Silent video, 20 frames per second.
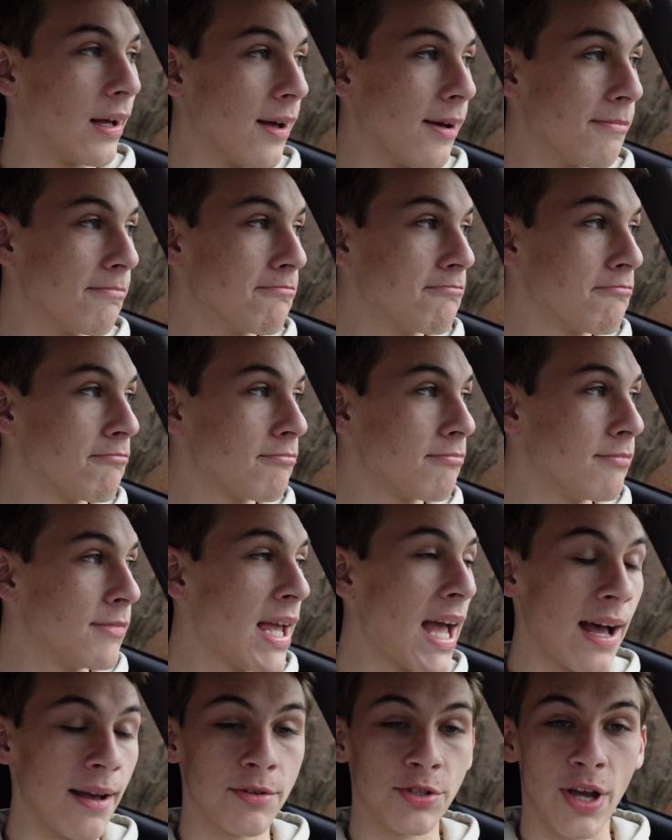Um,
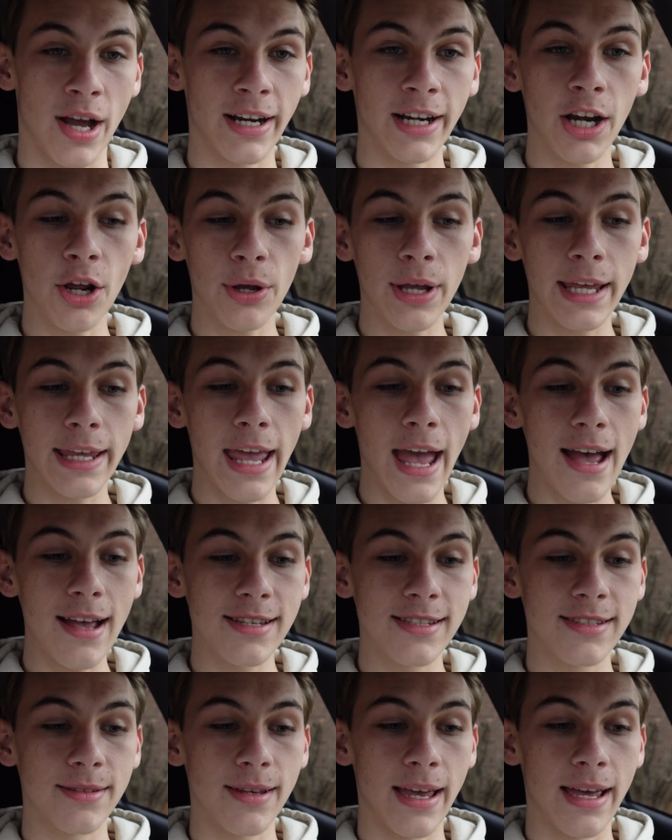yeah, so I gotta go get
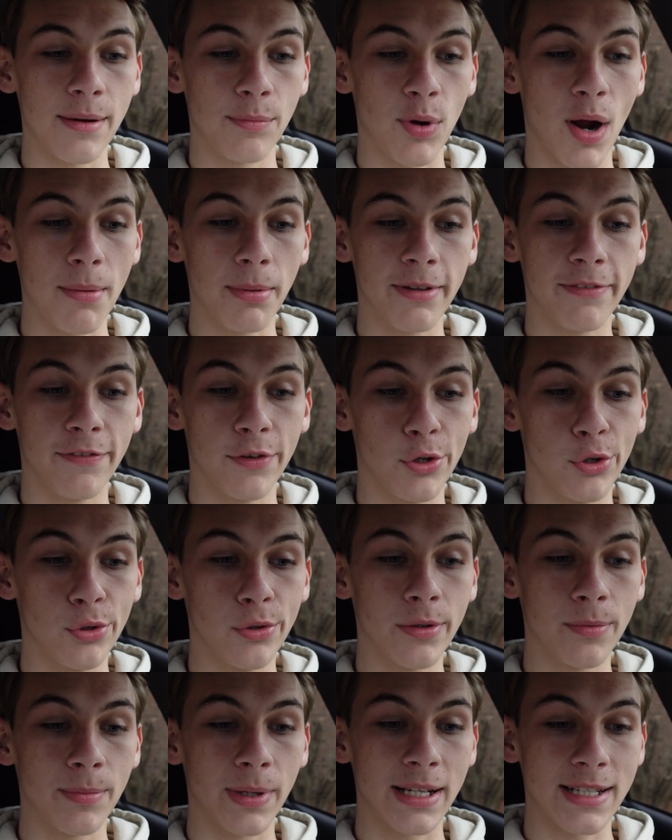gas and probably
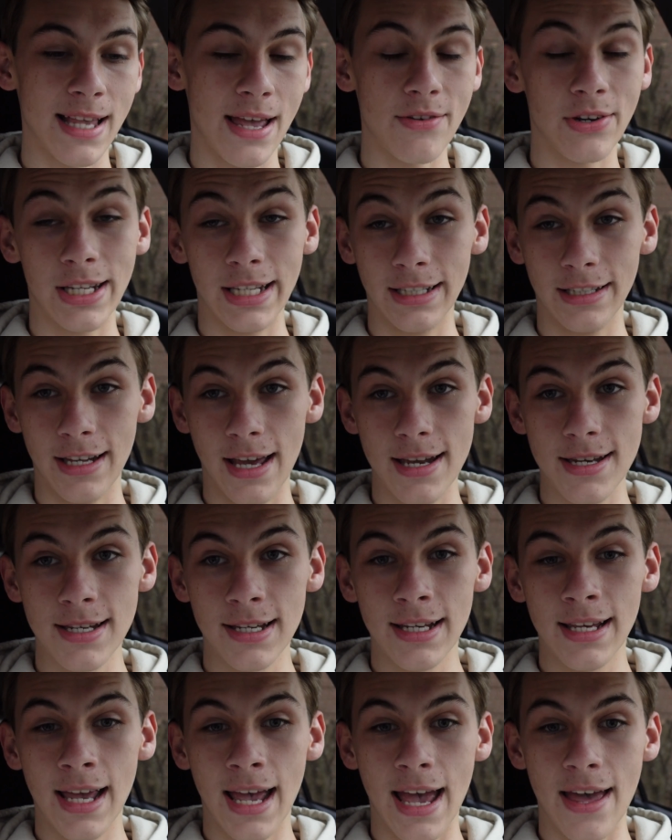food because I haven't eaten yet.
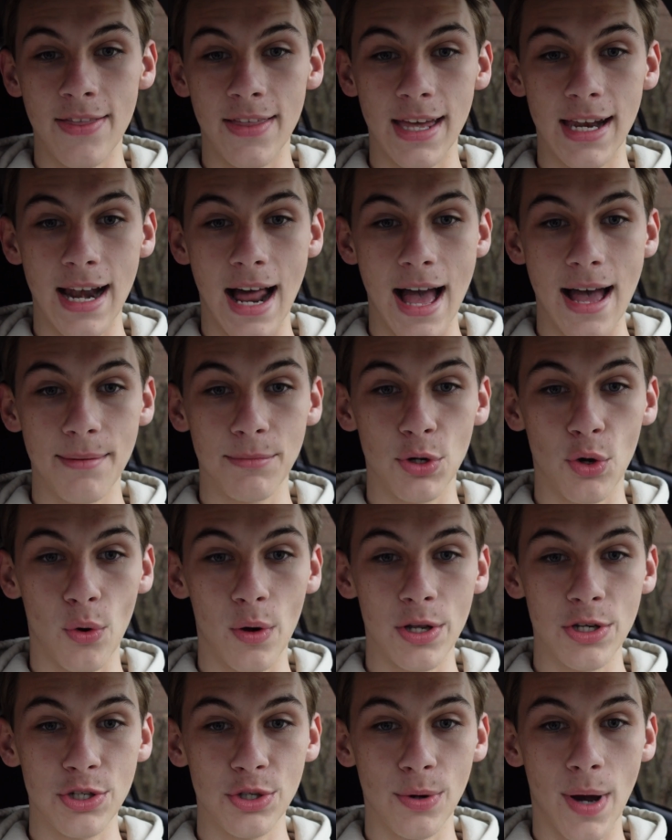And then I'm
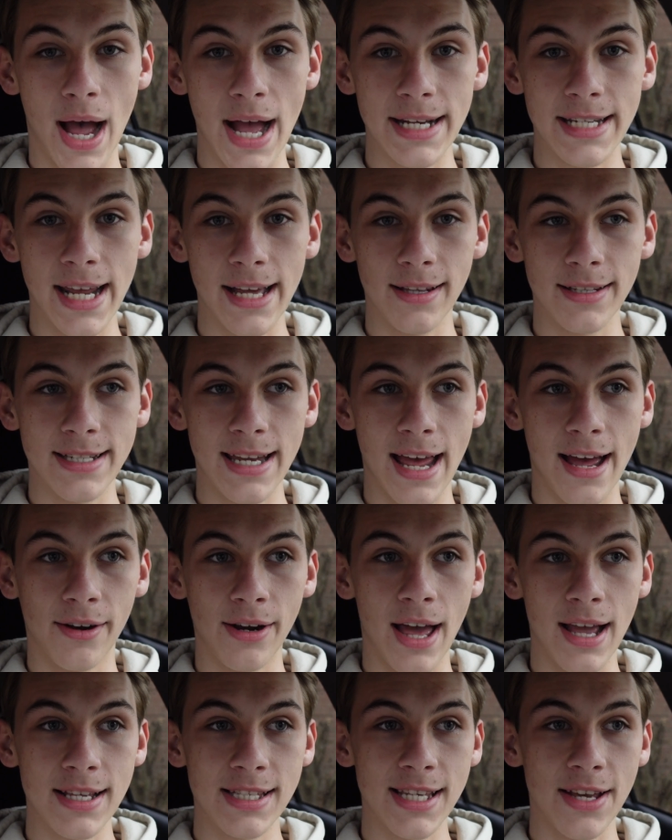going to hightail it
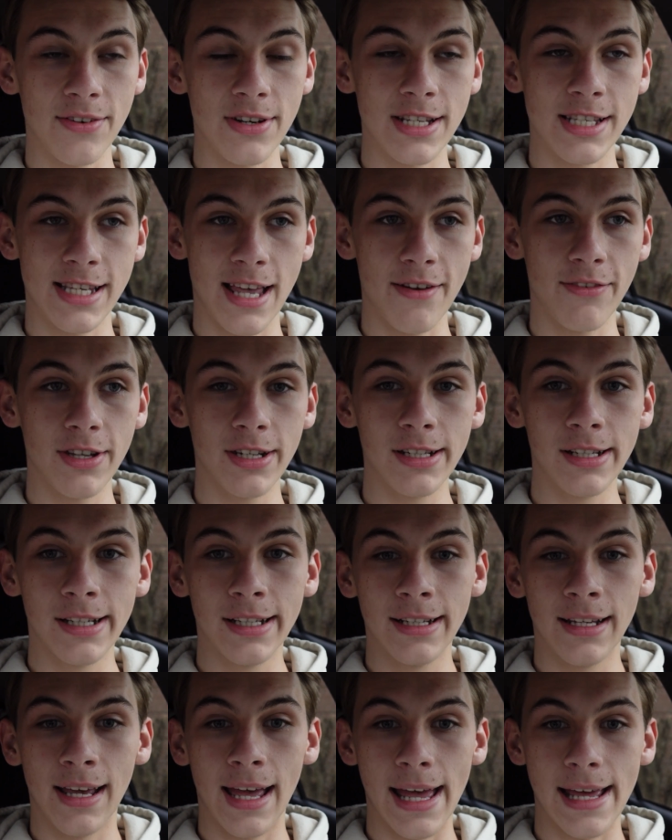down I-77
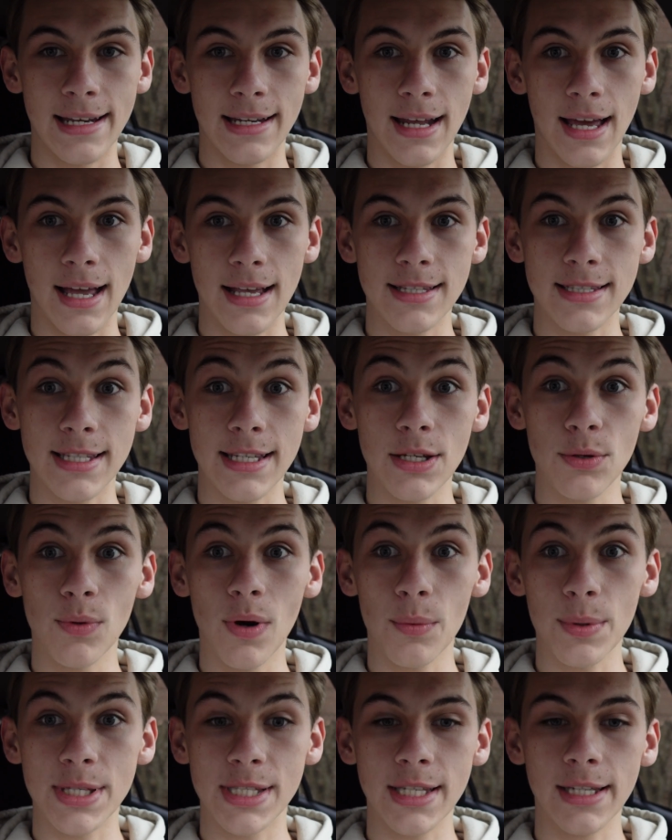and uh, see
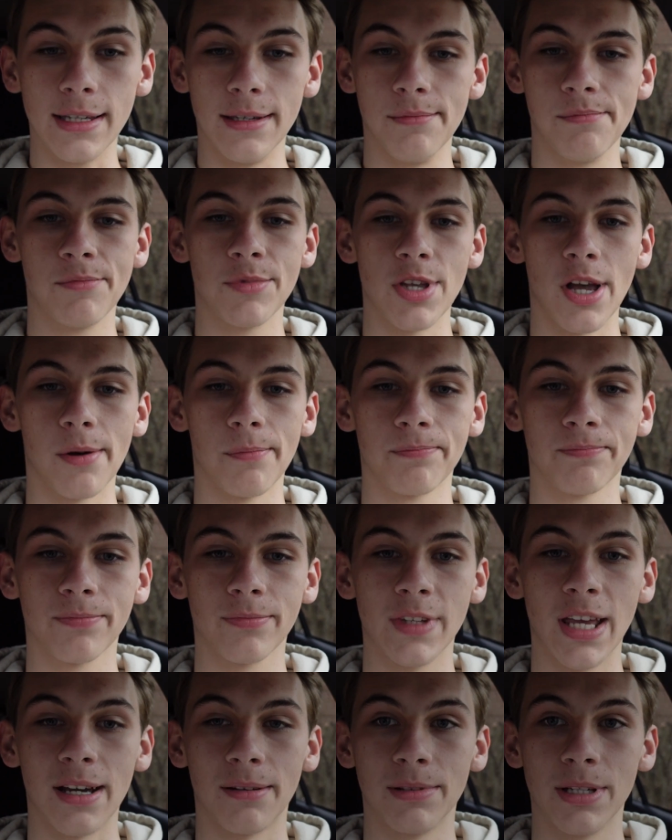what we see. So
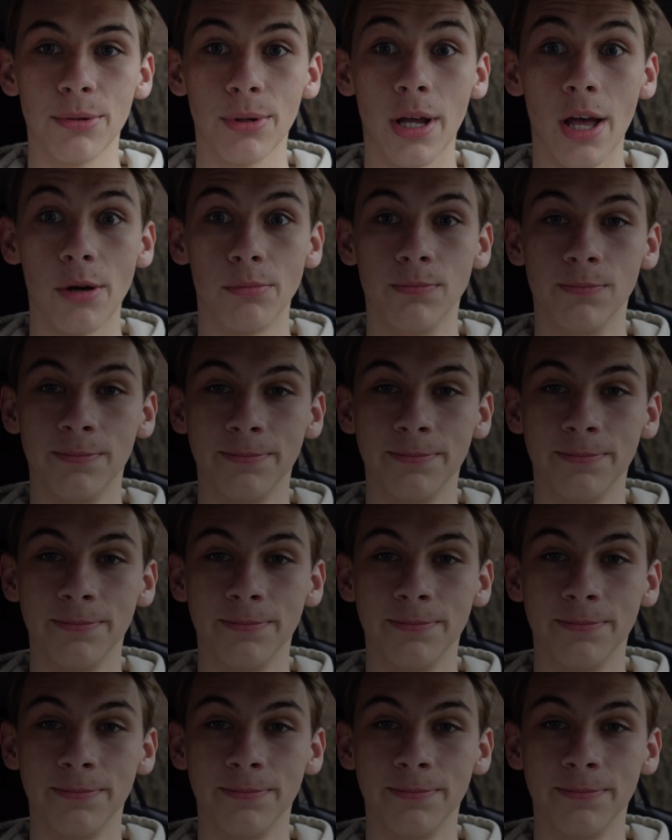yeah, here we go.